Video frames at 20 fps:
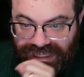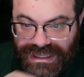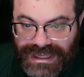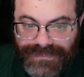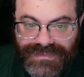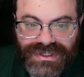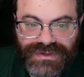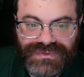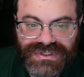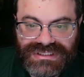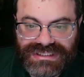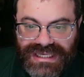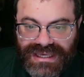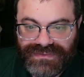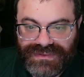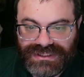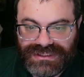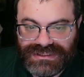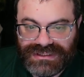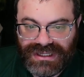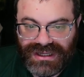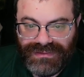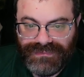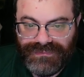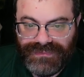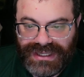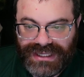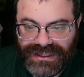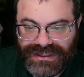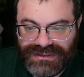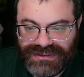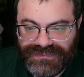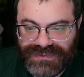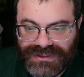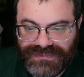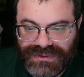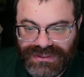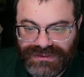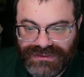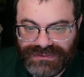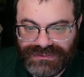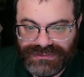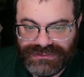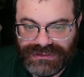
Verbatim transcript: I'm gonna rescan this top band maybe,